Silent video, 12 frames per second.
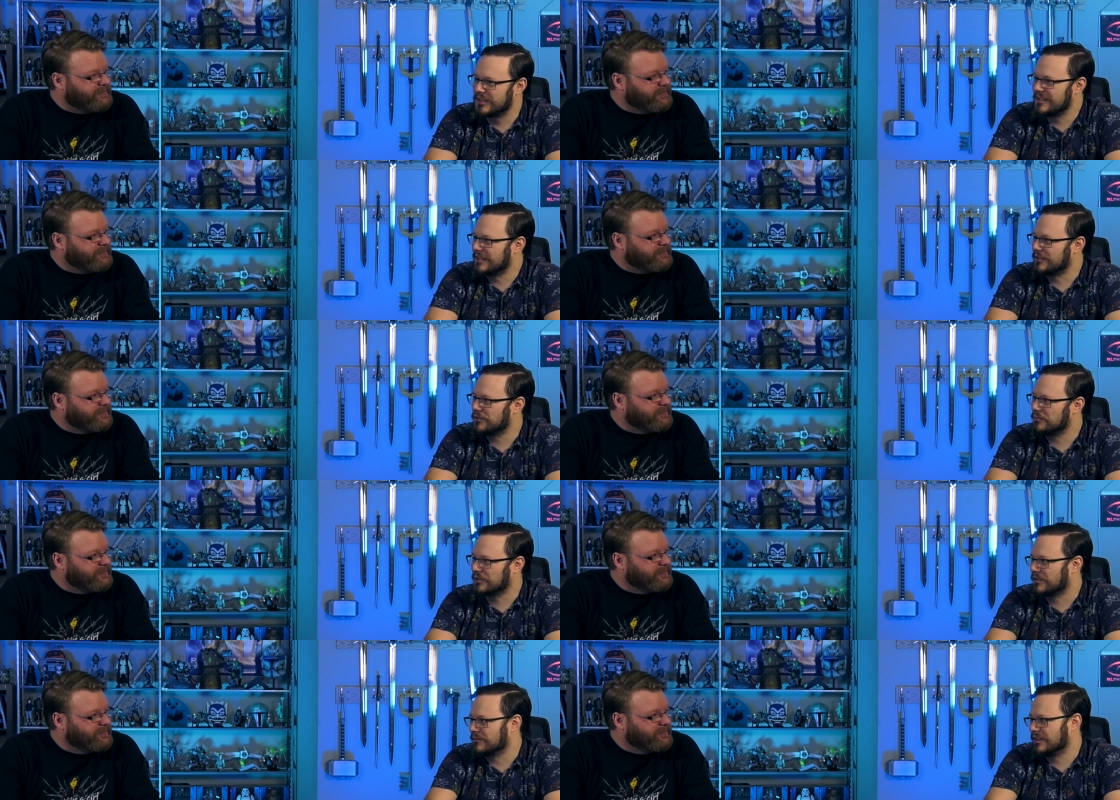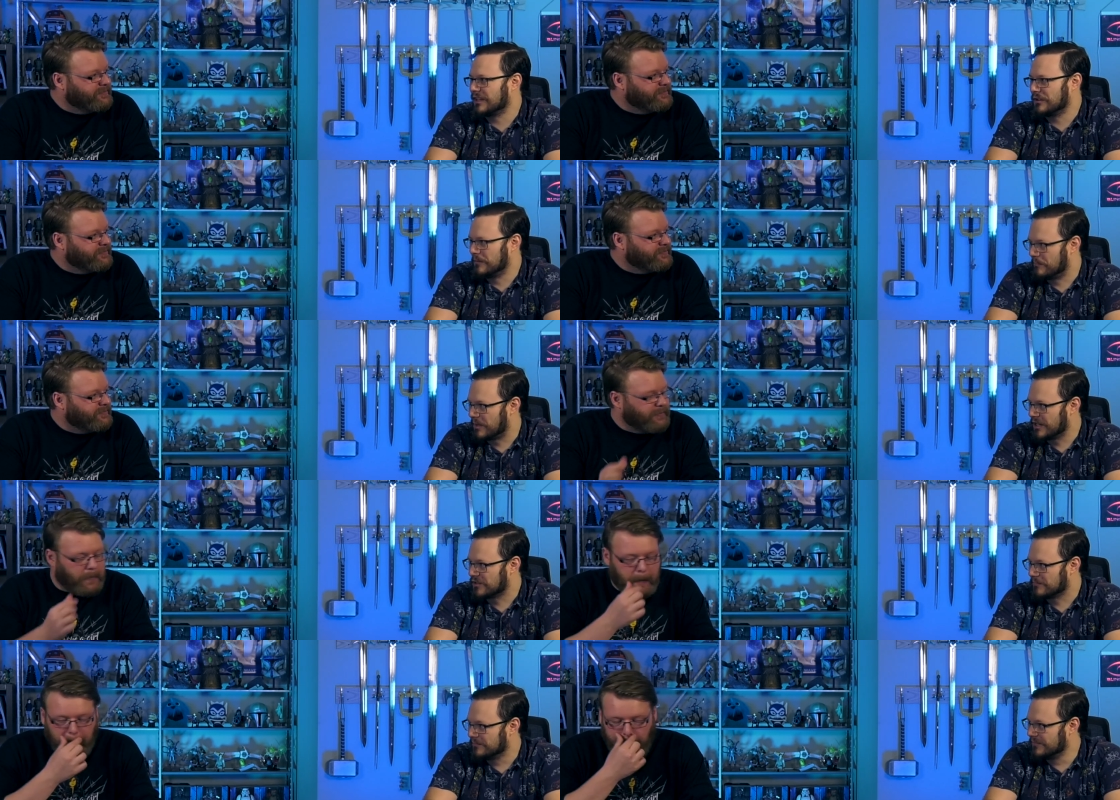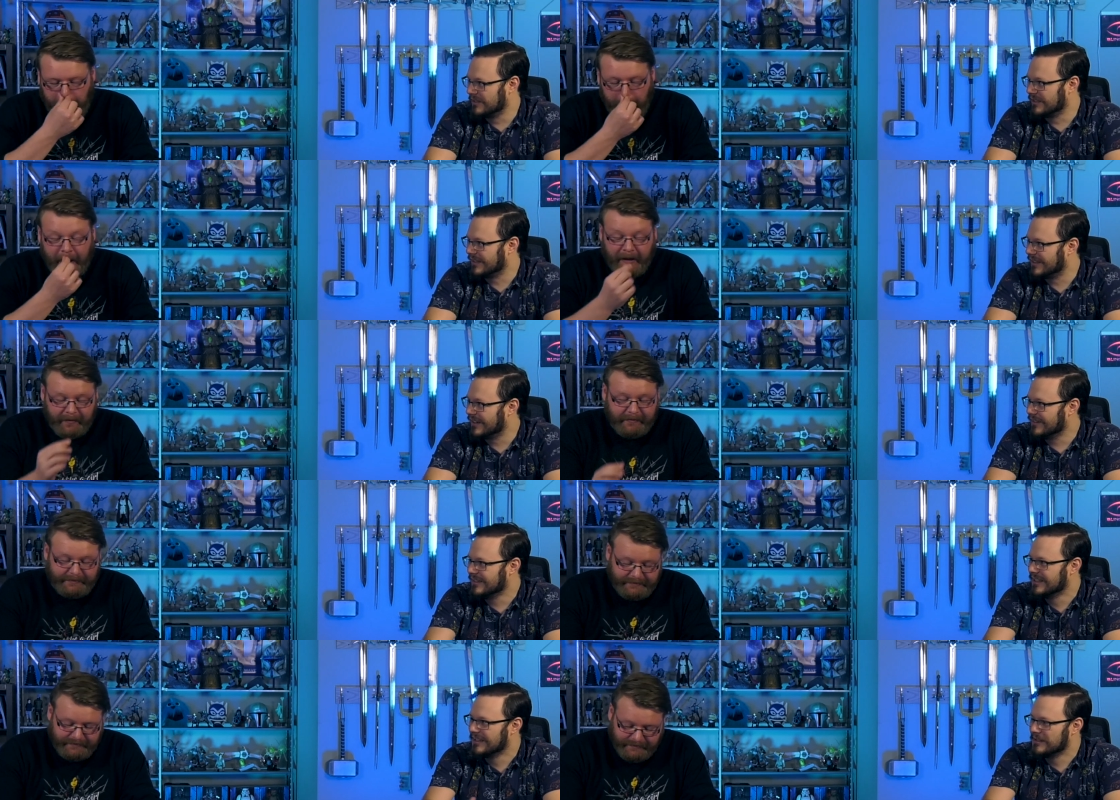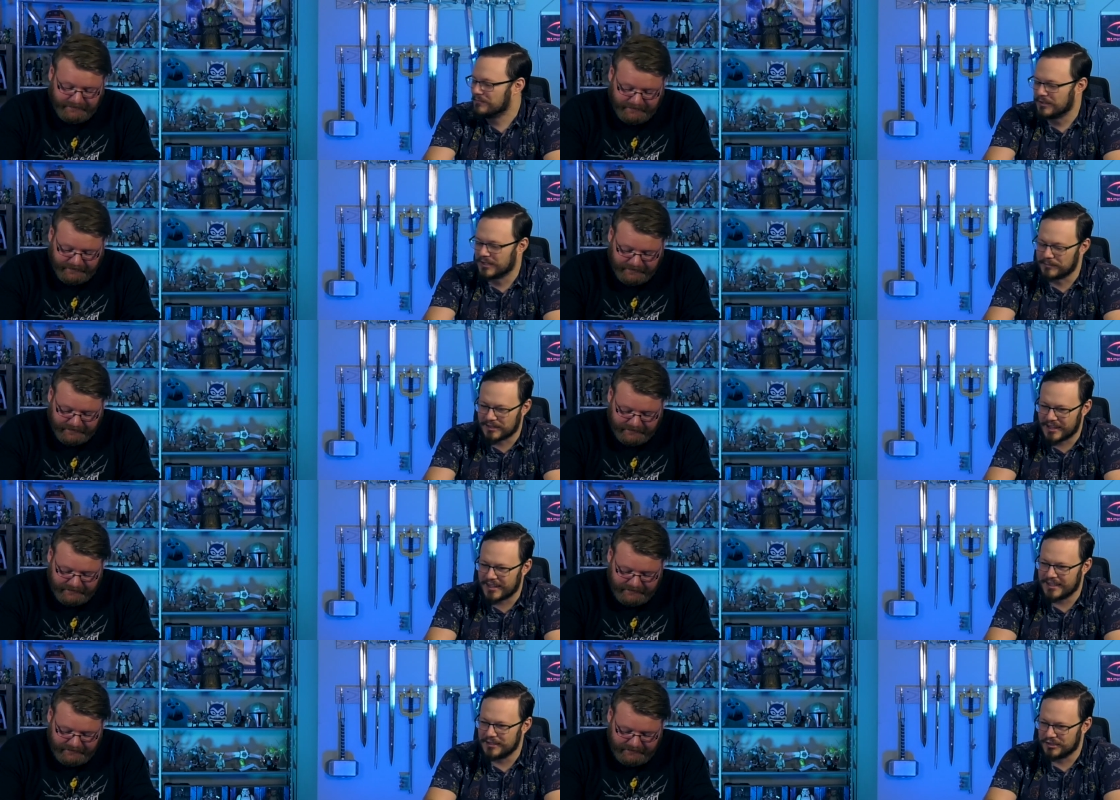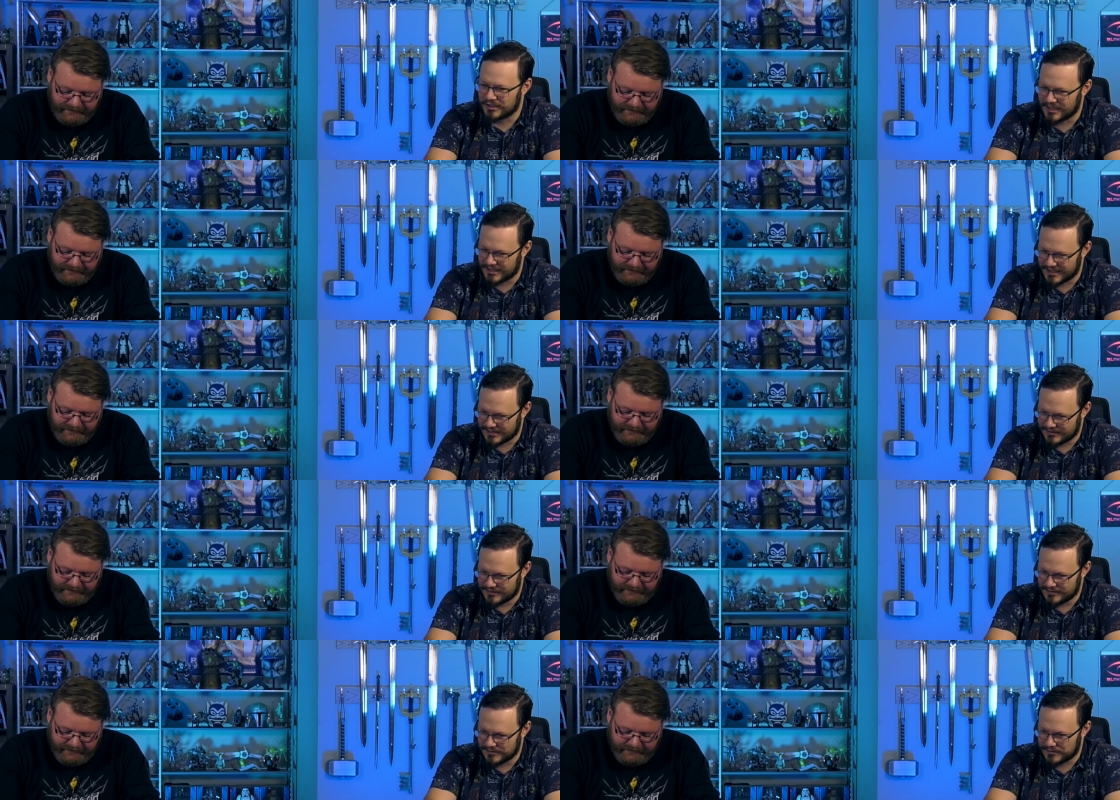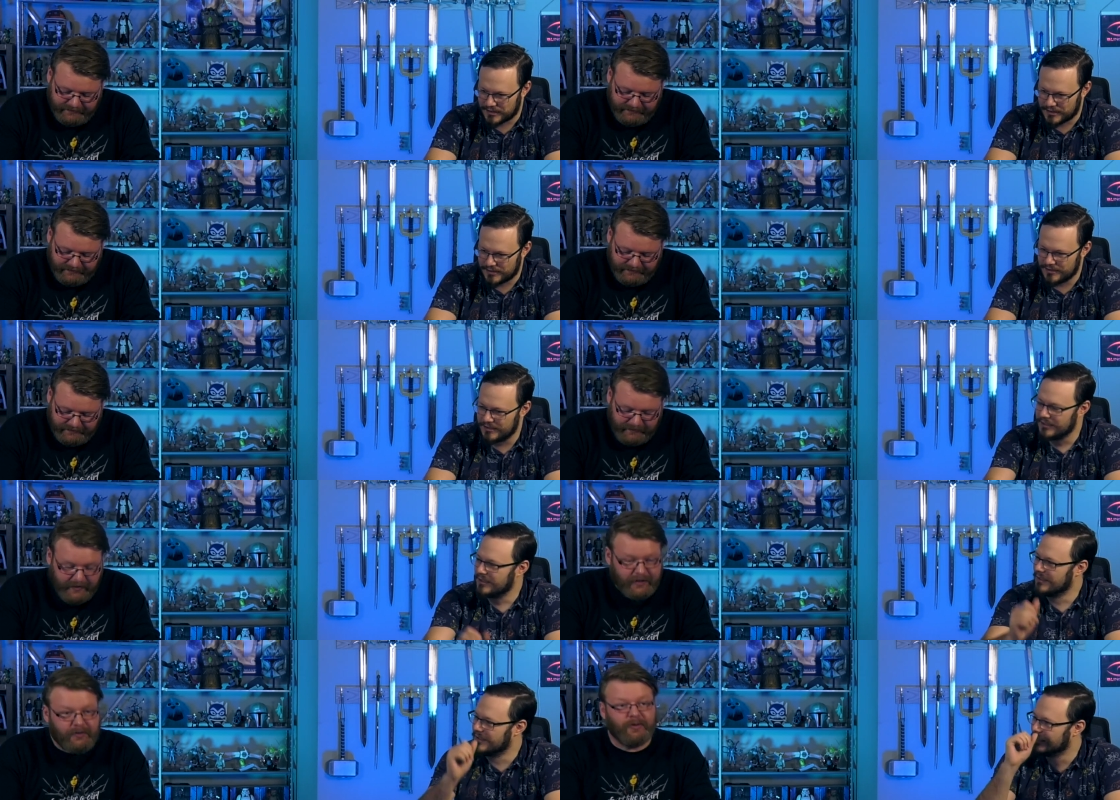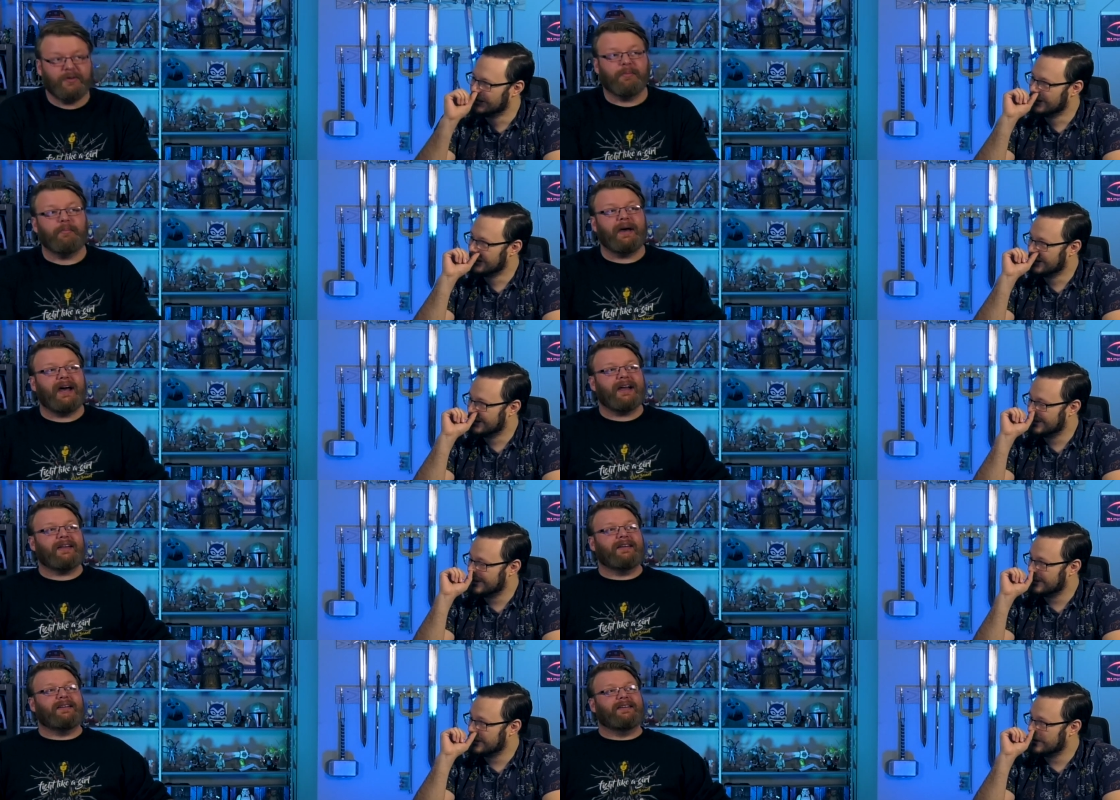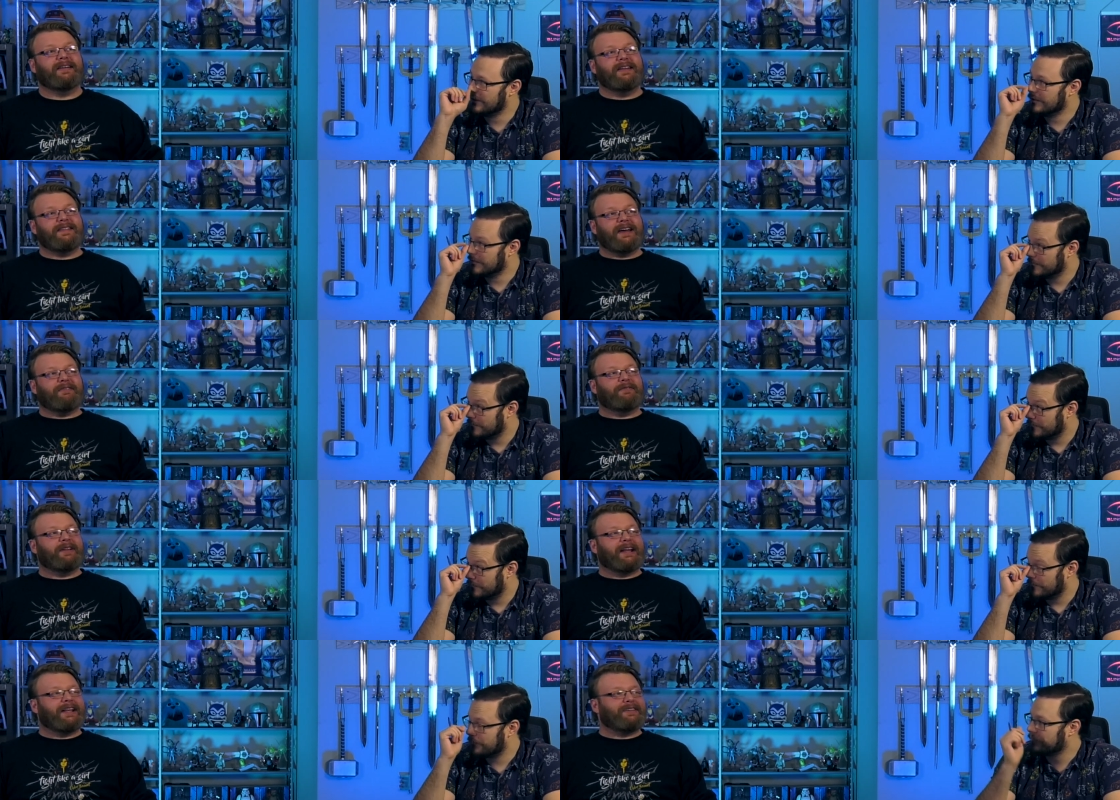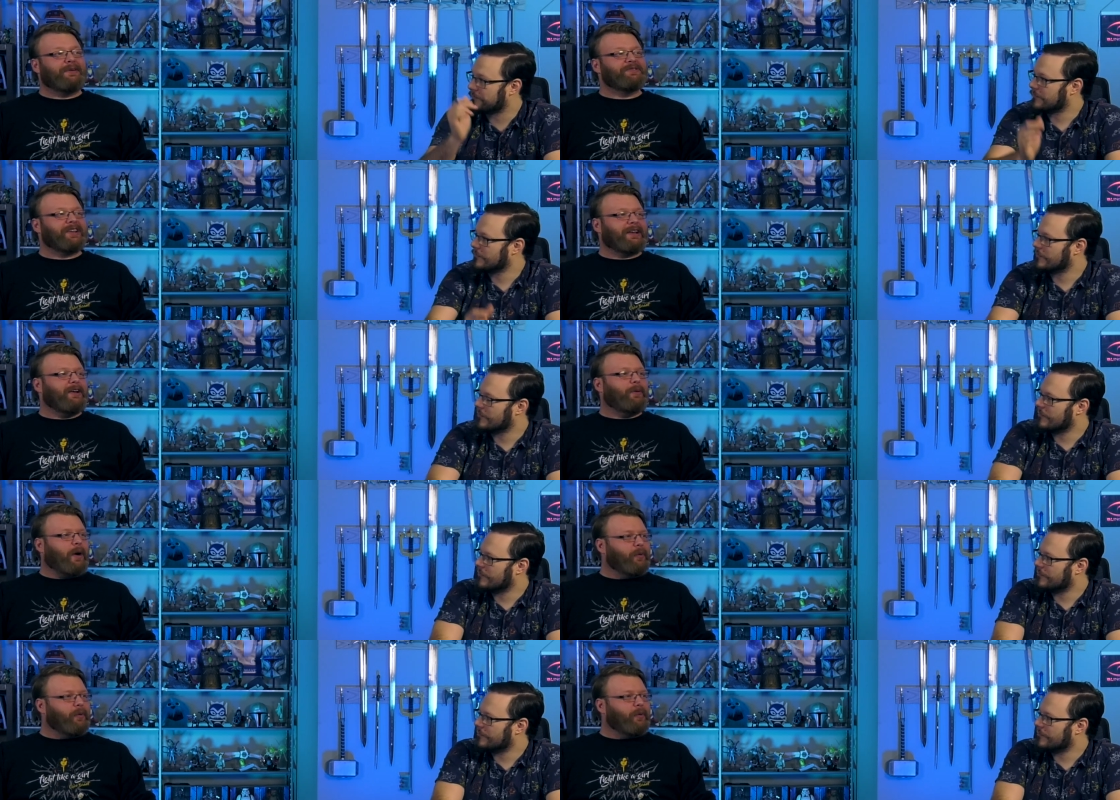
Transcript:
Speaker 1: Daisy gonna do? She they couldn't punch him, you yeah. know. But I'm glad that he just kind of like, all right dude, Mac
Speaker 2: in that like as I was like, oh, I